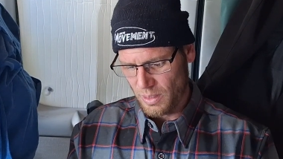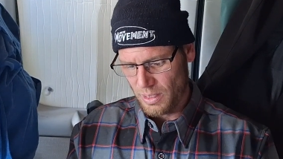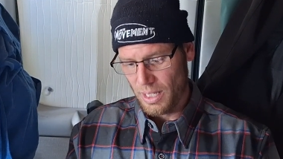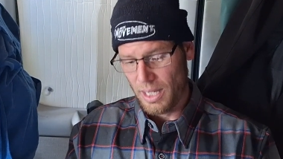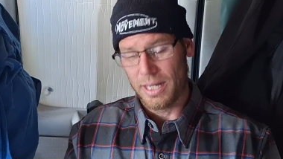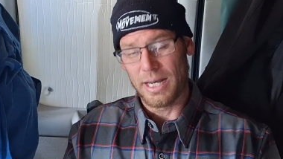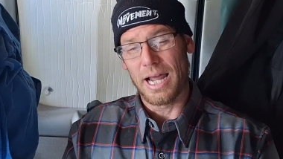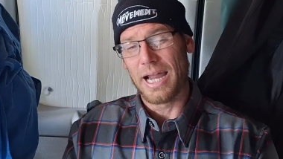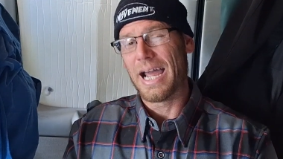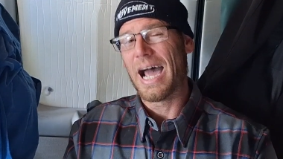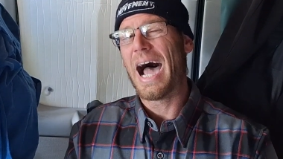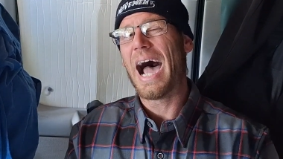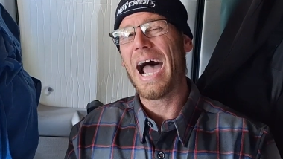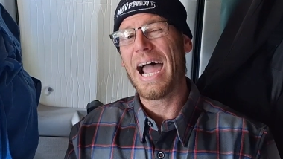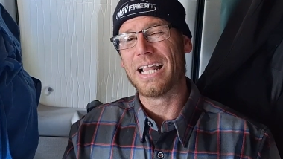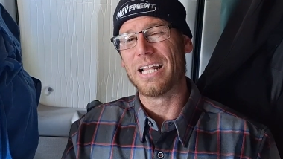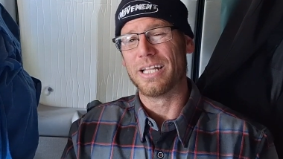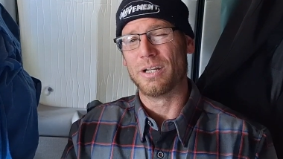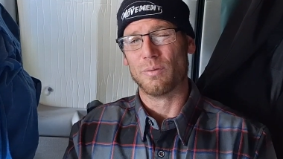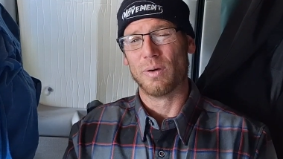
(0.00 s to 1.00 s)
And I
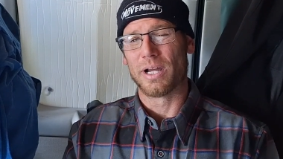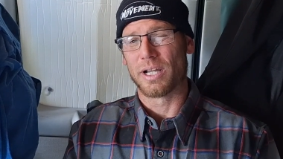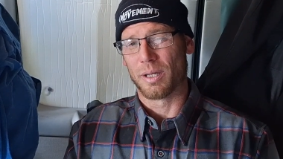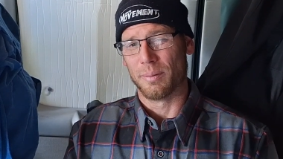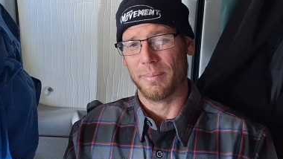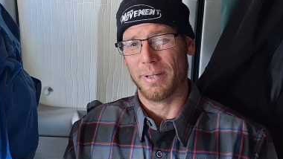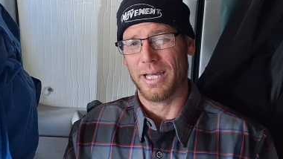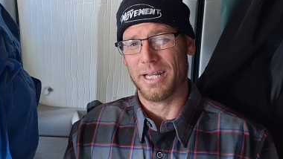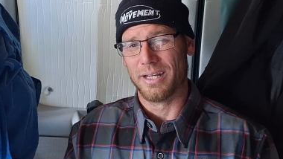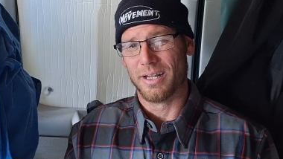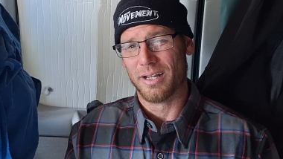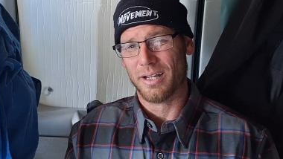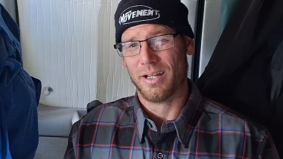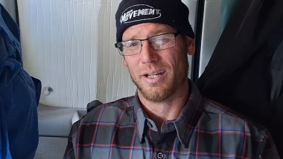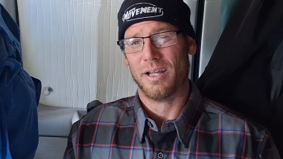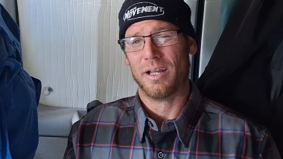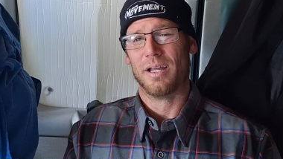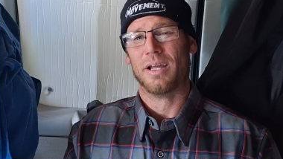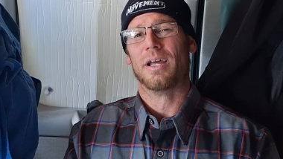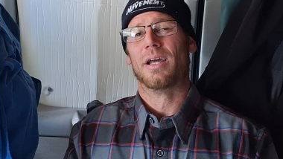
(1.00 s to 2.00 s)
highly recommend
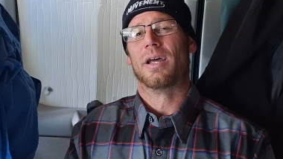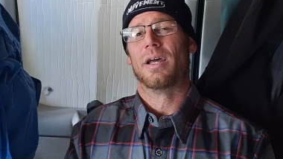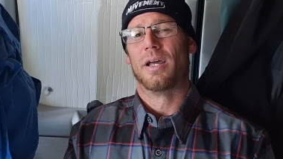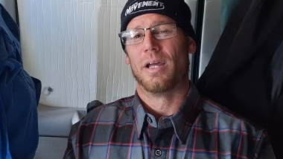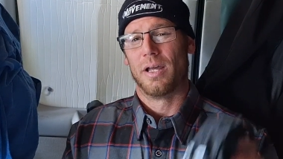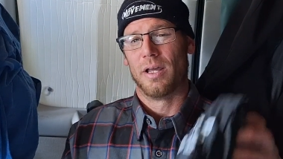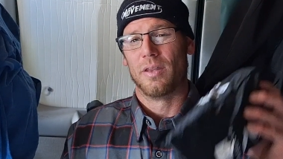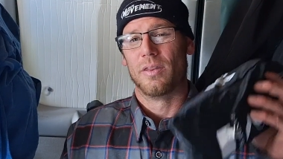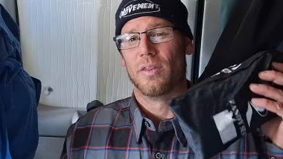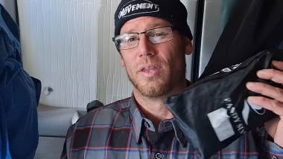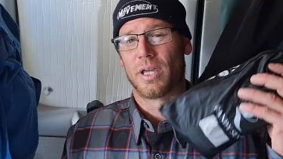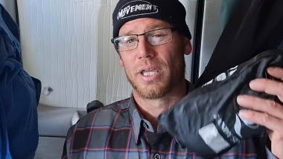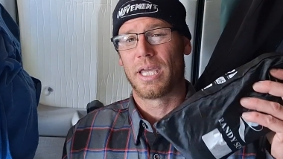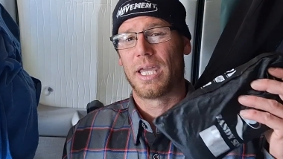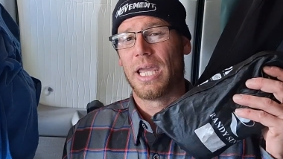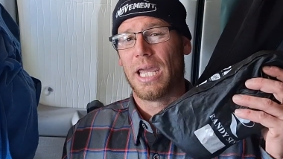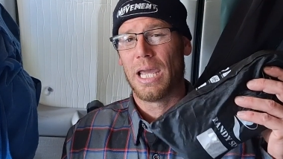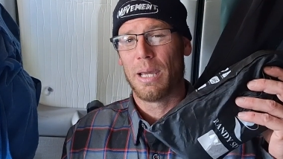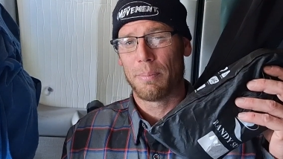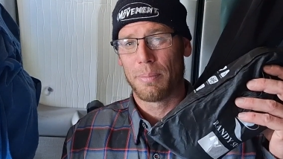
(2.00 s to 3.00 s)
the
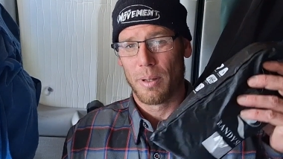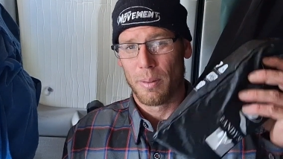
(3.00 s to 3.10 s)
Camp